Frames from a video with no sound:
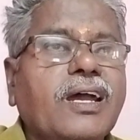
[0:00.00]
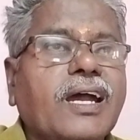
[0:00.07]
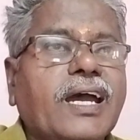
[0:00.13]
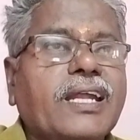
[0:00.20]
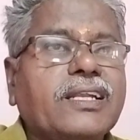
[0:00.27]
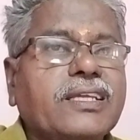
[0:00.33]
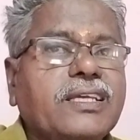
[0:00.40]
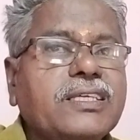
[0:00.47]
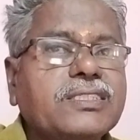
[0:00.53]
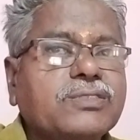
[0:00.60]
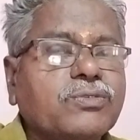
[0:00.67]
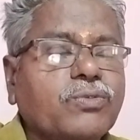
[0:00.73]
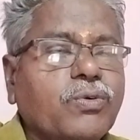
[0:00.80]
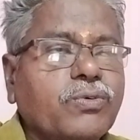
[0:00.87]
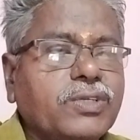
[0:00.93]
and
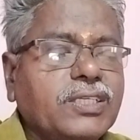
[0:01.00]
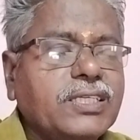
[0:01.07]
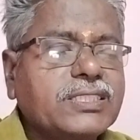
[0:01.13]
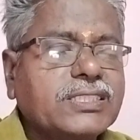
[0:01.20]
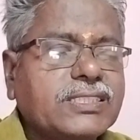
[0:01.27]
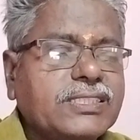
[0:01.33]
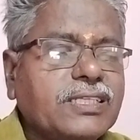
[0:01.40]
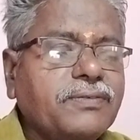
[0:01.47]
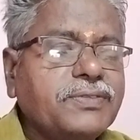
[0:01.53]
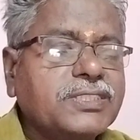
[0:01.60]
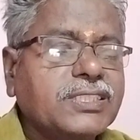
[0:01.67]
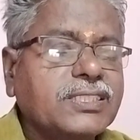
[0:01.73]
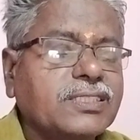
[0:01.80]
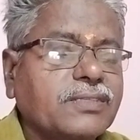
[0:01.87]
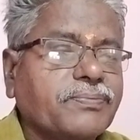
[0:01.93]
each
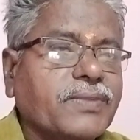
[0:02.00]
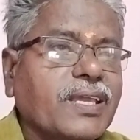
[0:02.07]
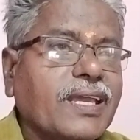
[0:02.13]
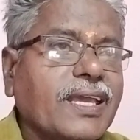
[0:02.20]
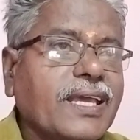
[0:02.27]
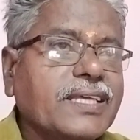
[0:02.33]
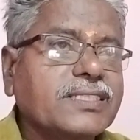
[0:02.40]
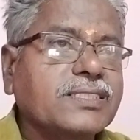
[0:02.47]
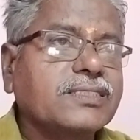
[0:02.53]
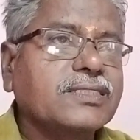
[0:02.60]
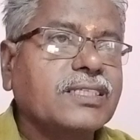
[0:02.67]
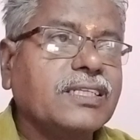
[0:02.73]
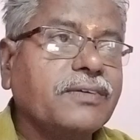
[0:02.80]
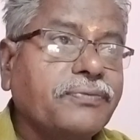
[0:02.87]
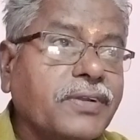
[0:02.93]
division has
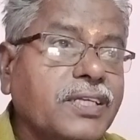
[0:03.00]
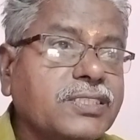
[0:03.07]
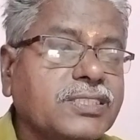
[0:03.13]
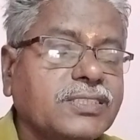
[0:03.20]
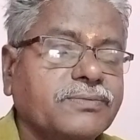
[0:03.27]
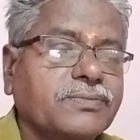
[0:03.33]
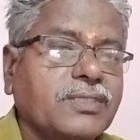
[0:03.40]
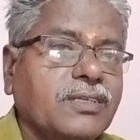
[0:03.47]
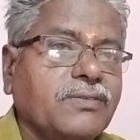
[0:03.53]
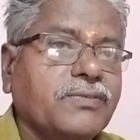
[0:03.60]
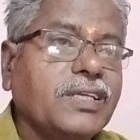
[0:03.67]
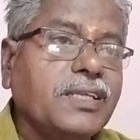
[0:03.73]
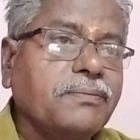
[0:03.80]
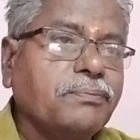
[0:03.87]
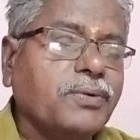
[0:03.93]
the difference.
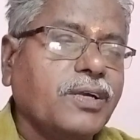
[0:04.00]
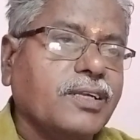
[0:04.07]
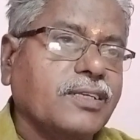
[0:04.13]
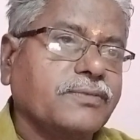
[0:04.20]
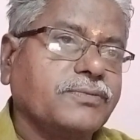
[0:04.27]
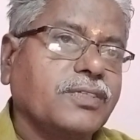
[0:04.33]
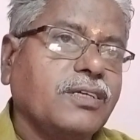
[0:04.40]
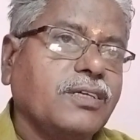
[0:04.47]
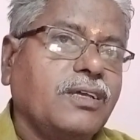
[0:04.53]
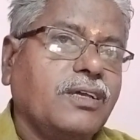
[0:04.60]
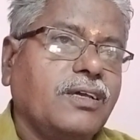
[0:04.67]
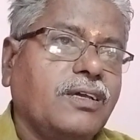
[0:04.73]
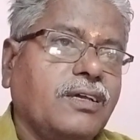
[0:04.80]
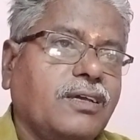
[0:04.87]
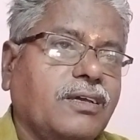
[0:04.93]
Very important.
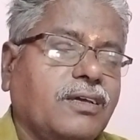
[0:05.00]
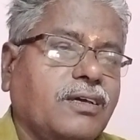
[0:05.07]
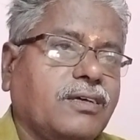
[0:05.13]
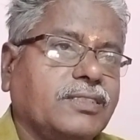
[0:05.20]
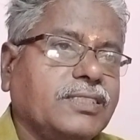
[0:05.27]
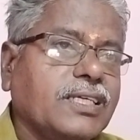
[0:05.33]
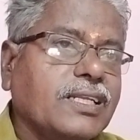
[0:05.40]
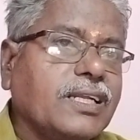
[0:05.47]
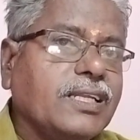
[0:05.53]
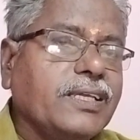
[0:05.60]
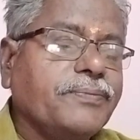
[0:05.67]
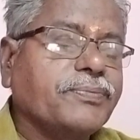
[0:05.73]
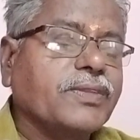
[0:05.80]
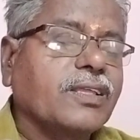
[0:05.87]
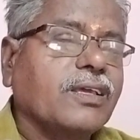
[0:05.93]

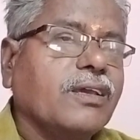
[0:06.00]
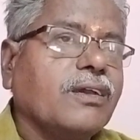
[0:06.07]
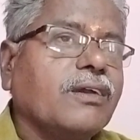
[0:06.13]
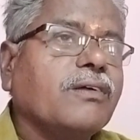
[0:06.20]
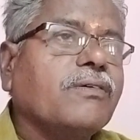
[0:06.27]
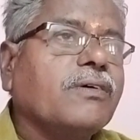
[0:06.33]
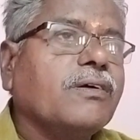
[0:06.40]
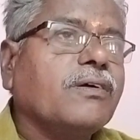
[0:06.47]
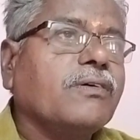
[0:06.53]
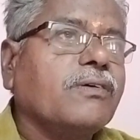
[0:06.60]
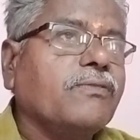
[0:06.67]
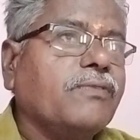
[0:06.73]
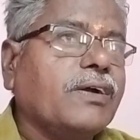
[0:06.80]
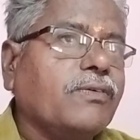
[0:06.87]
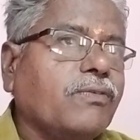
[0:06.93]
Generally,
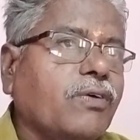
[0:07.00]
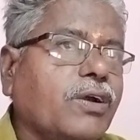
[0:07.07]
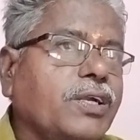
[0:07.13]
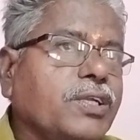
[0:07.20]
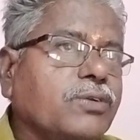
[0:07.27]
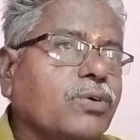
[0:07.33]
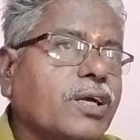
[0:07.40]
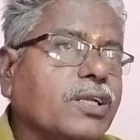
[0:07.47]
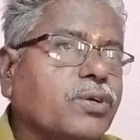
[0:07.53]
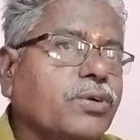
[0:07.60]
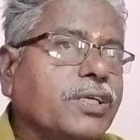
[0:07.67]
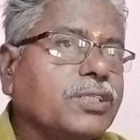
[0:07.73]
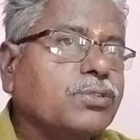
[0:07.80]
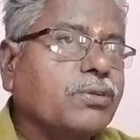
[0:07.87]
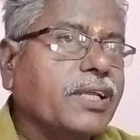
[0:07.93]
what you are
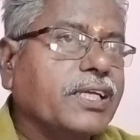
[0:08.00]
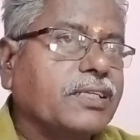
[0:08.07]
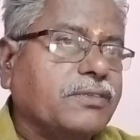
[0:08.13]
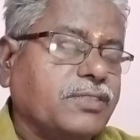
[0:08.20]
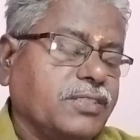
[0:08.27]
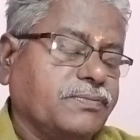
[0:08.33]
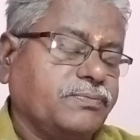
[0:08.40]
going to write